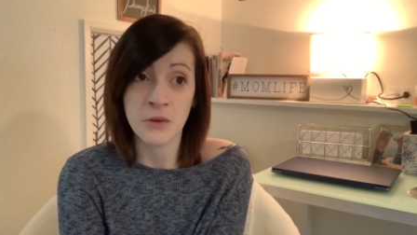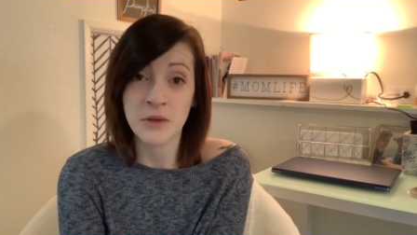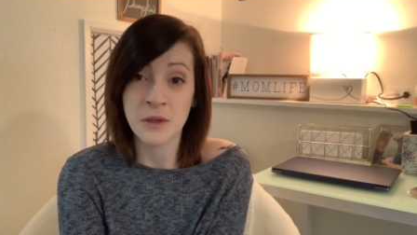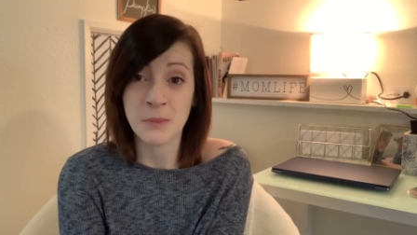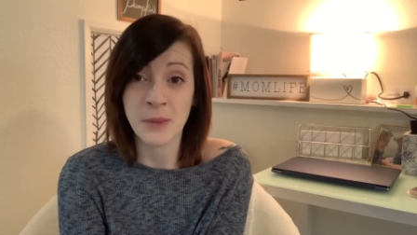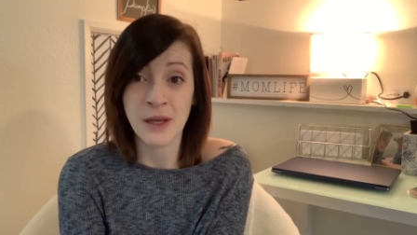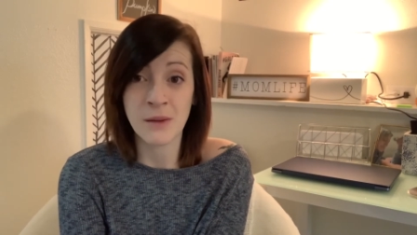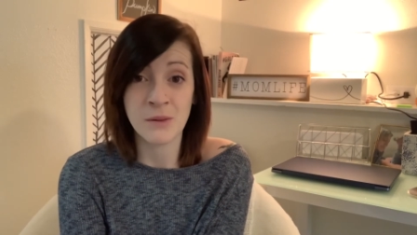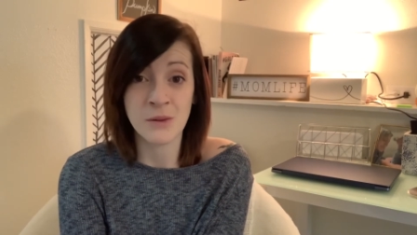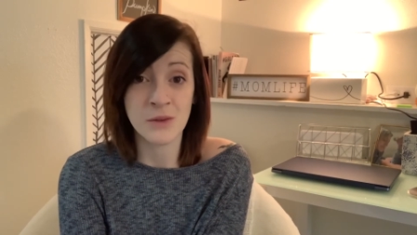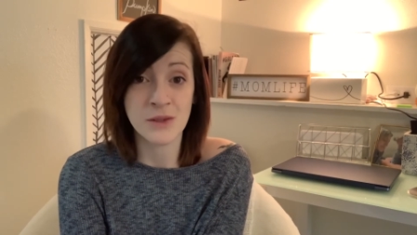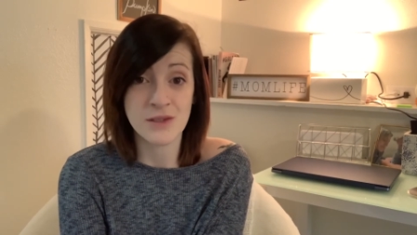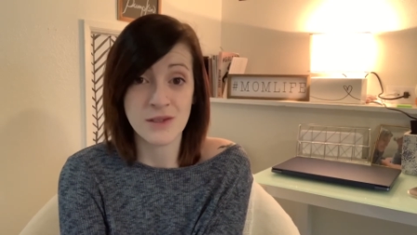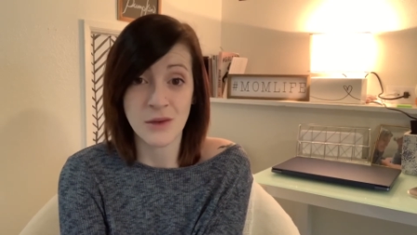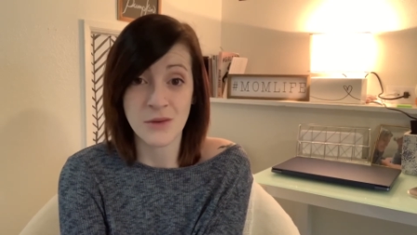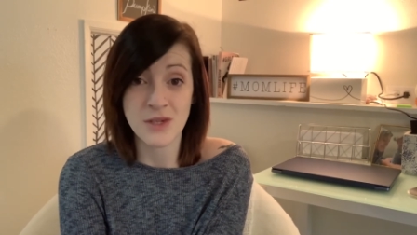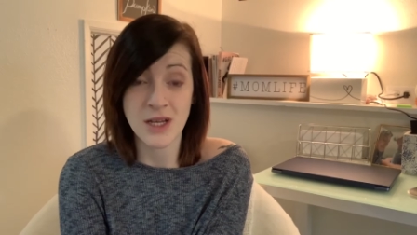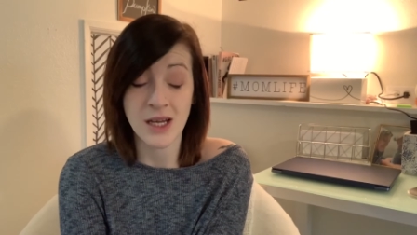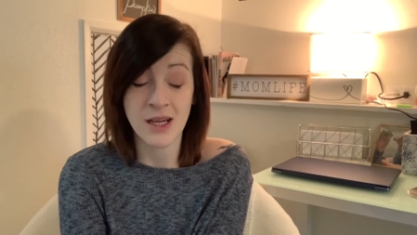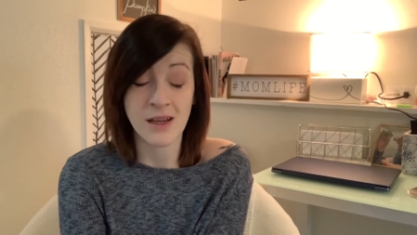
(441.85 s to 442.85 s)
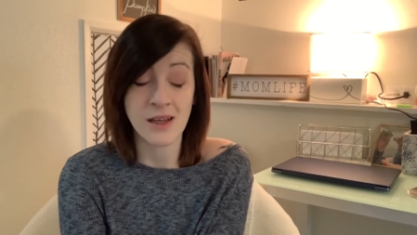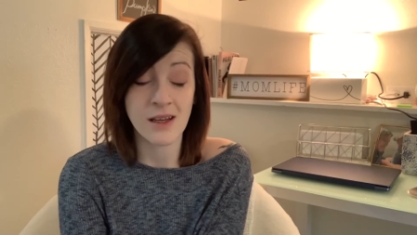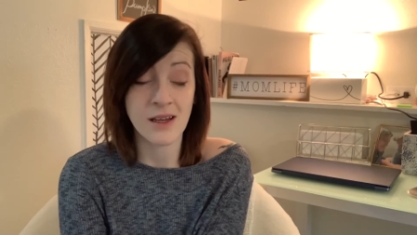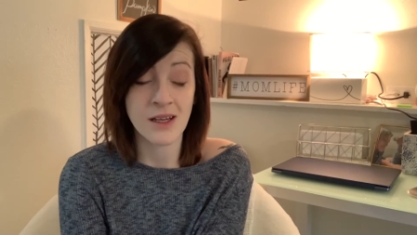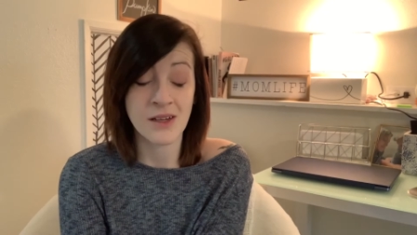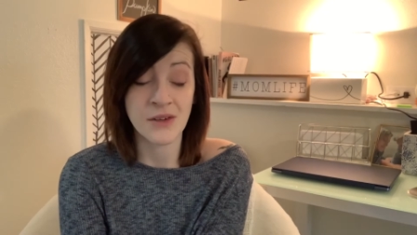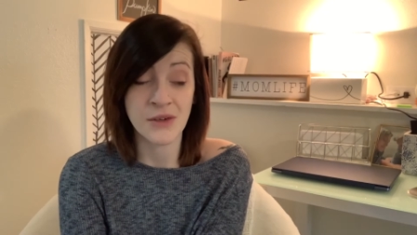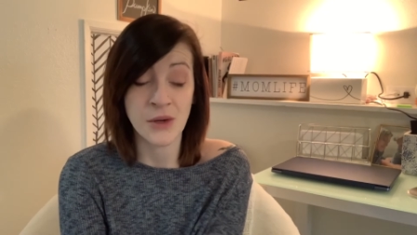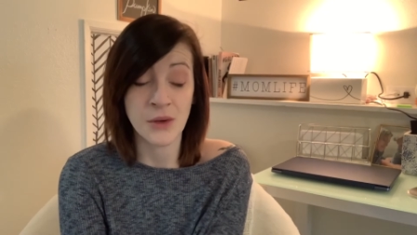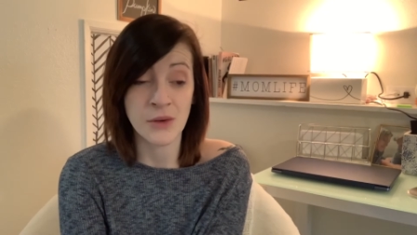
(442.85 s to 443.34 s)
The baby was so tiny. I
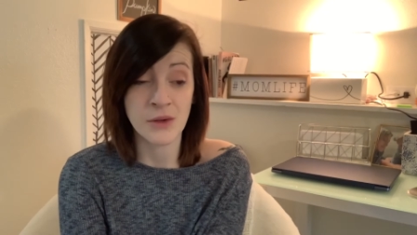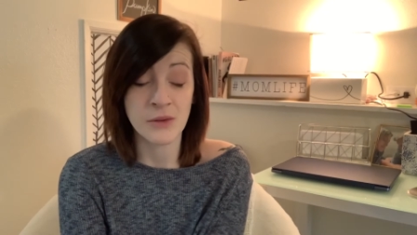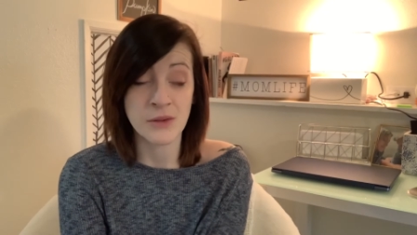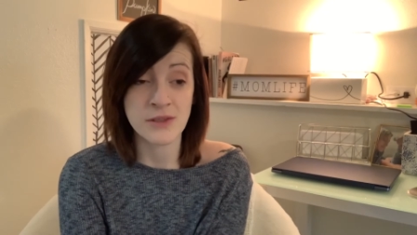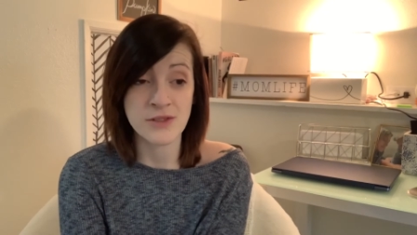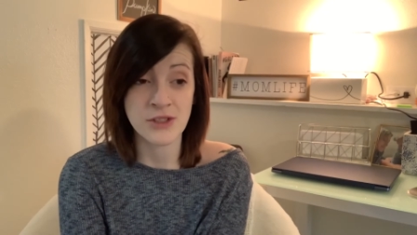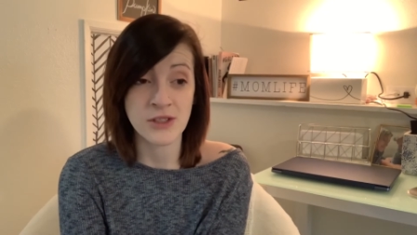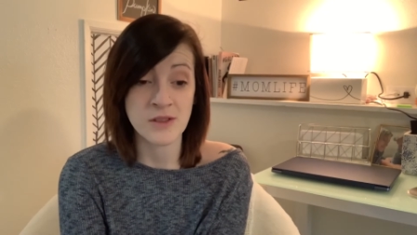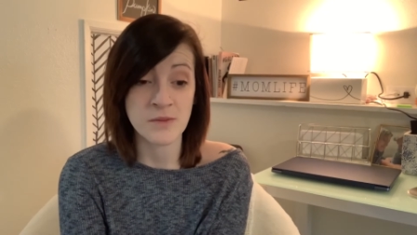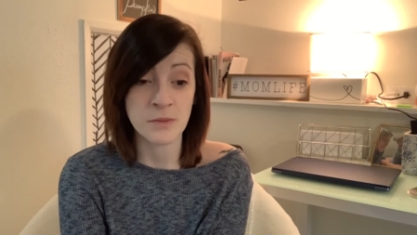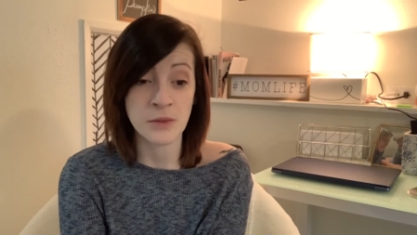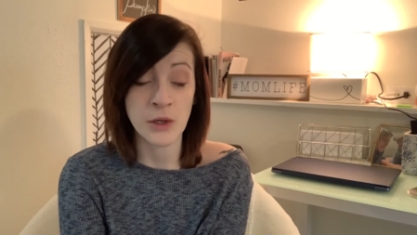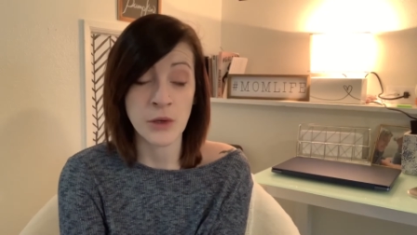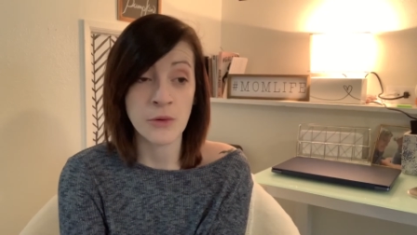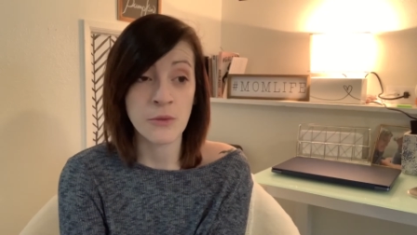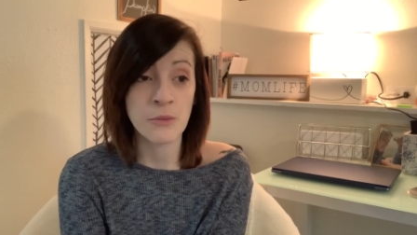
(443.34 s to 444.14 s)
know it was just bloat,